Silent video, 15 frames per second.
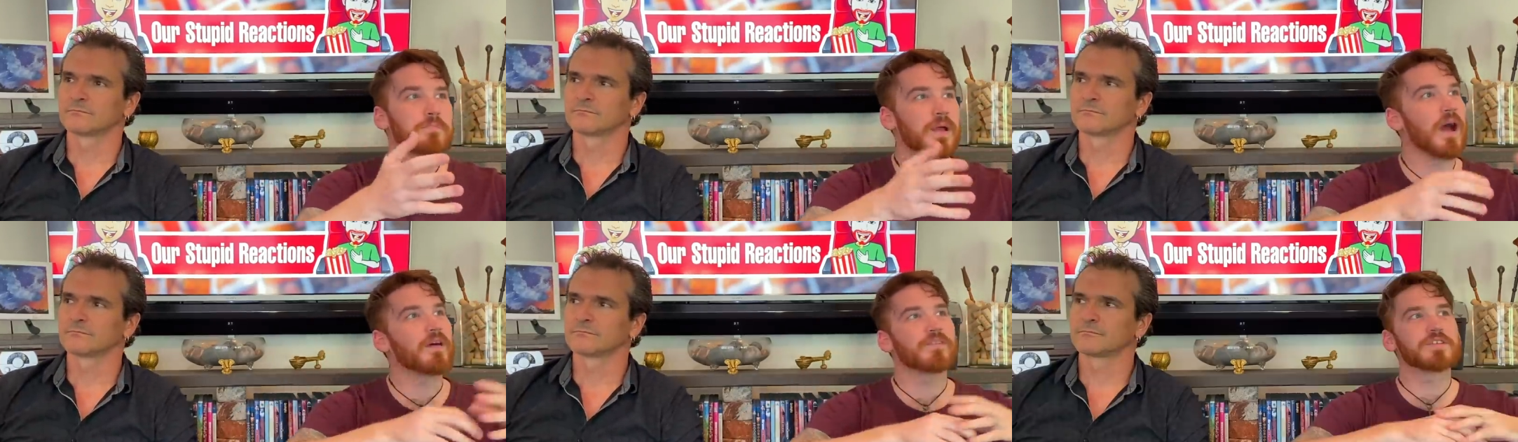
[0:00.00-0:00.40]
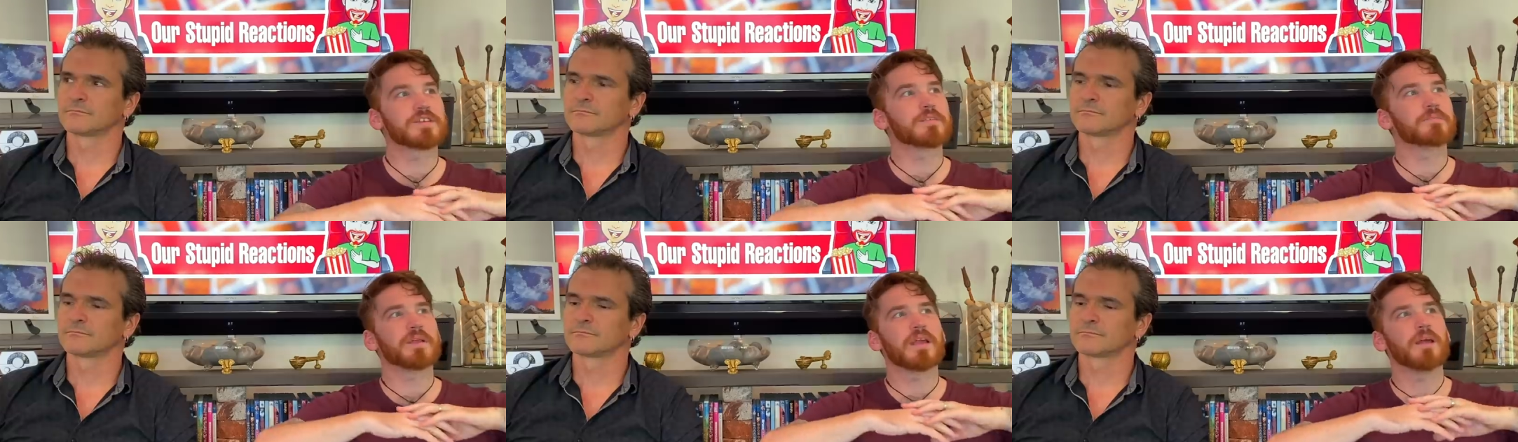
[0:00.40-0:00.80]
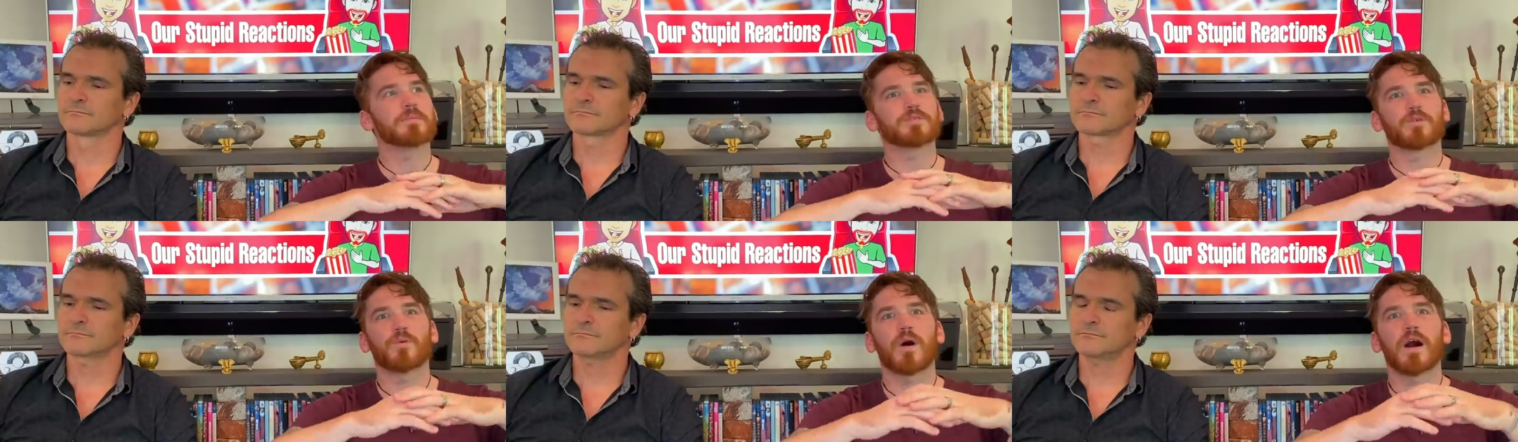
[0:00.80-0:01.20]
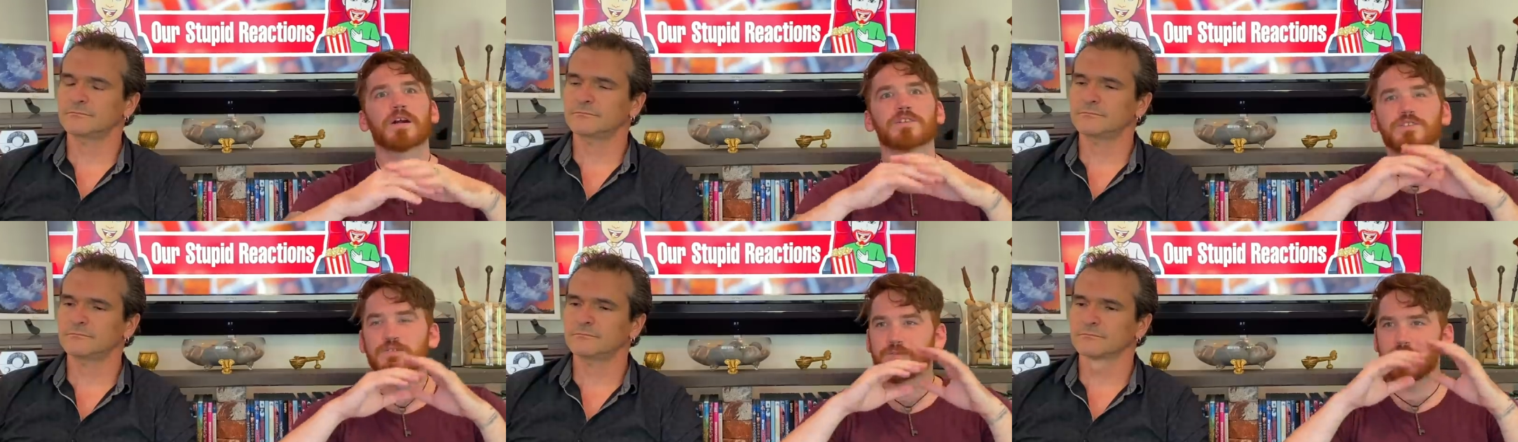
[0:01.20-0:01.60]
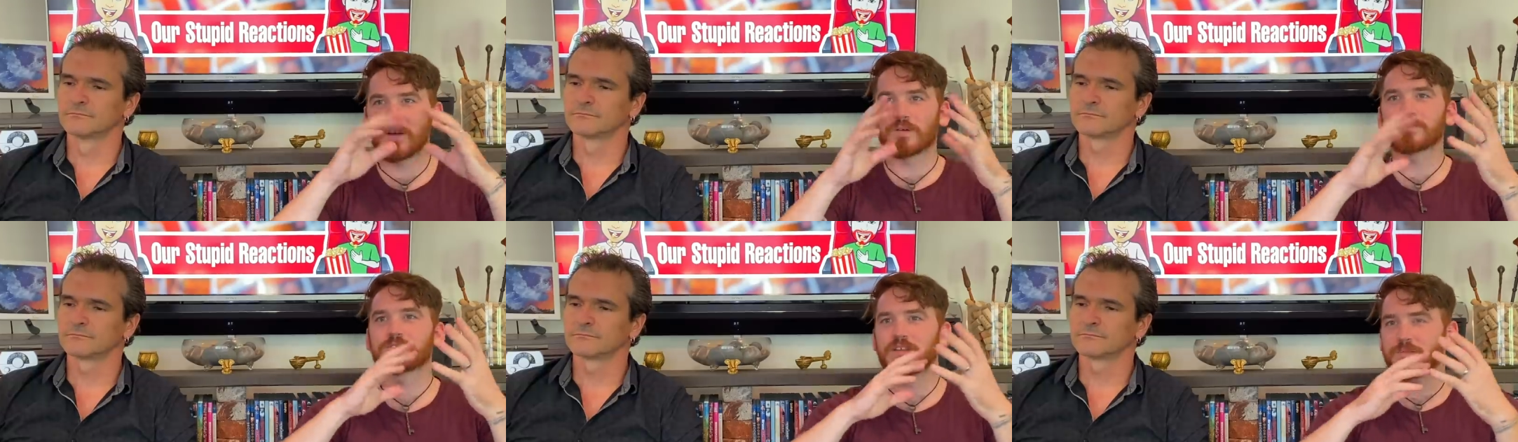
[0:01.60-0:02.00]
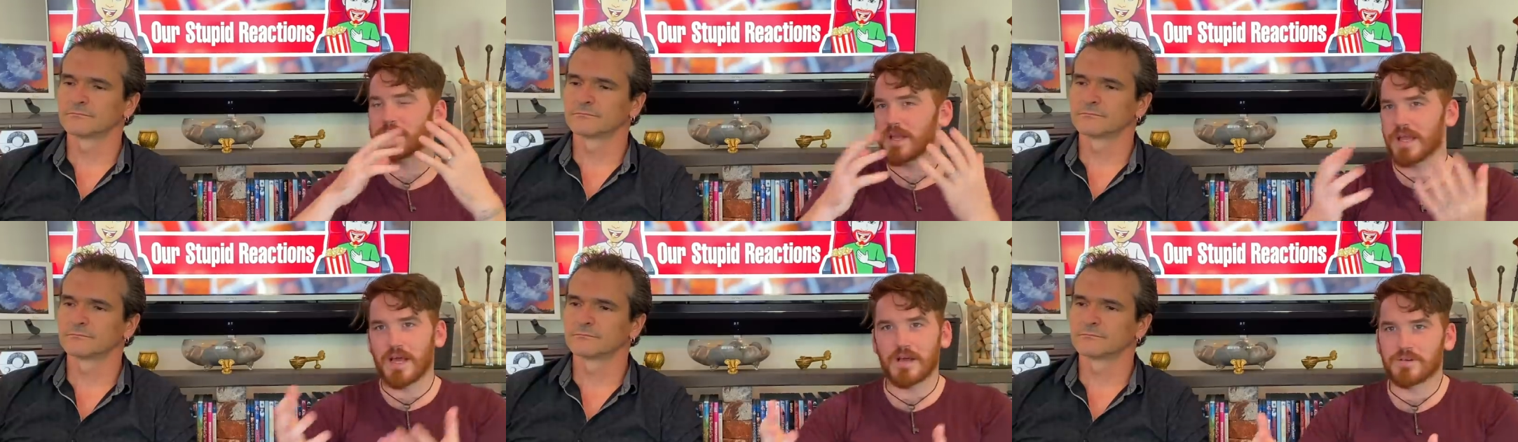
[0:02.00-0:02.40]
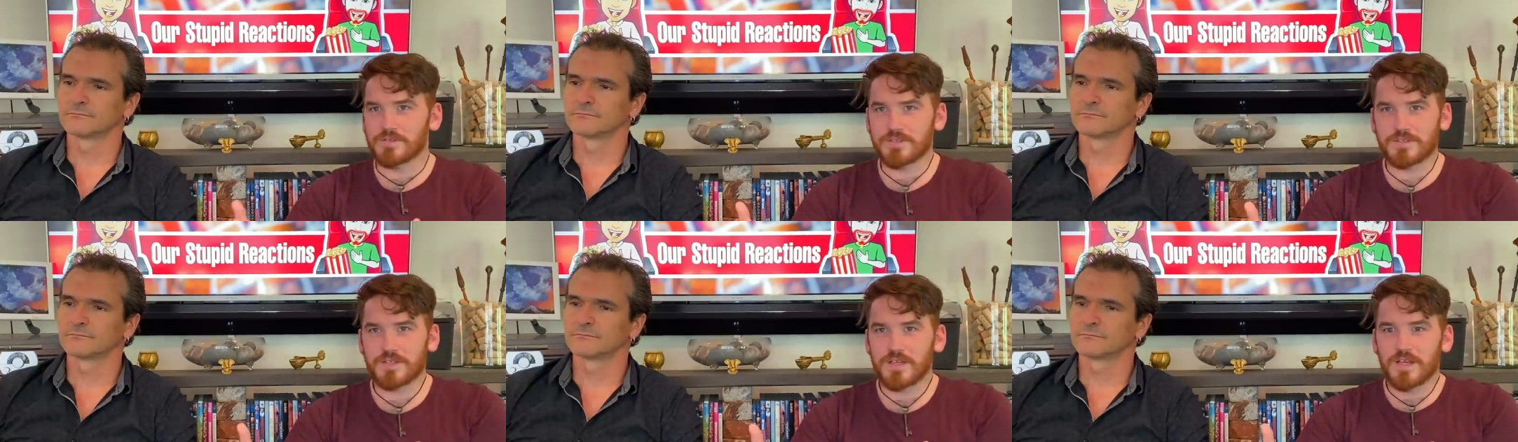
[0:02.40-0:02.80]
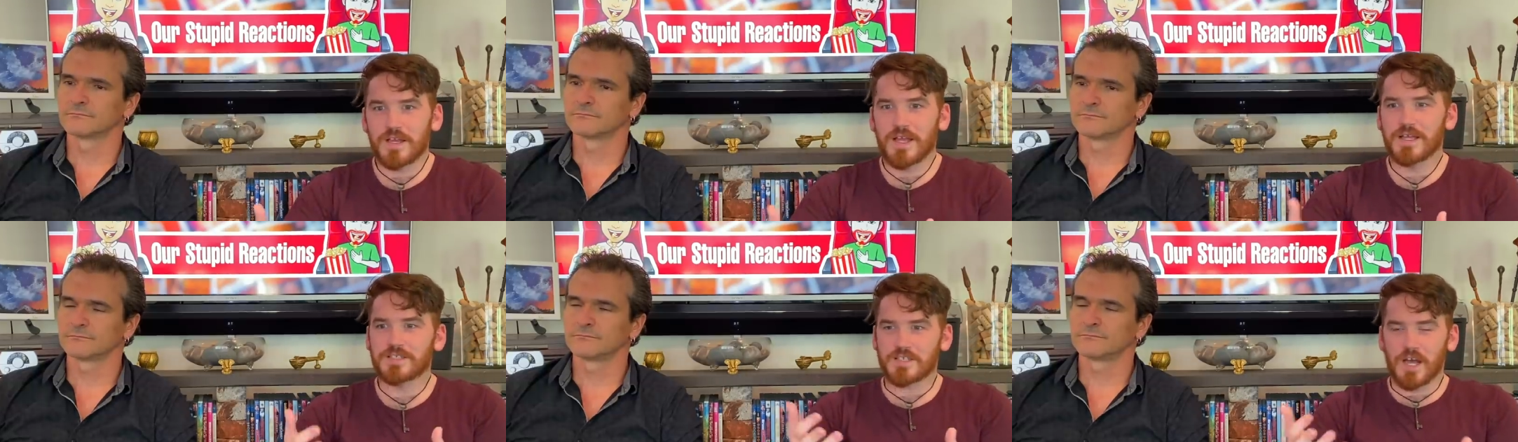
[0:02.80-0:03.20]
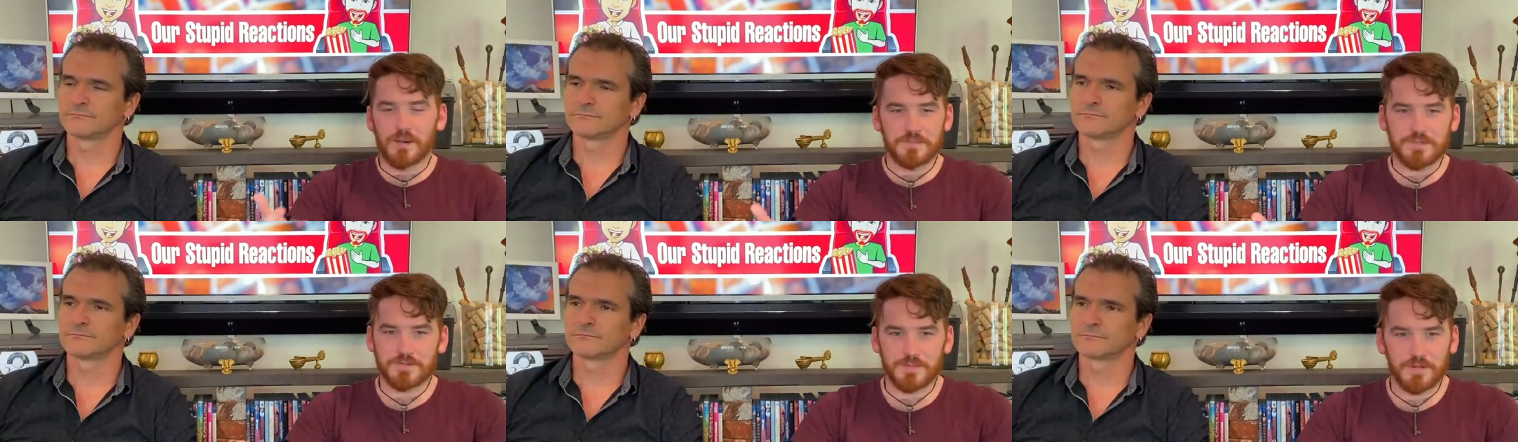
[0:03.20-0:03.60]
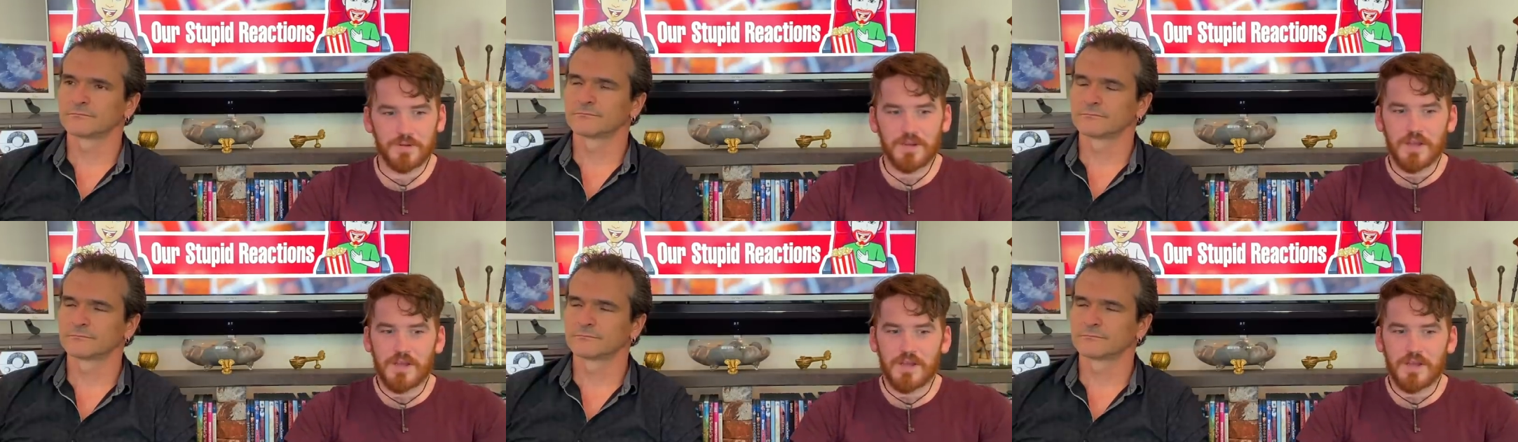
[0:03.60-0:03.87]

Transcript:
Speaker 1: obviously being able to watch films in my house. It's comfortable,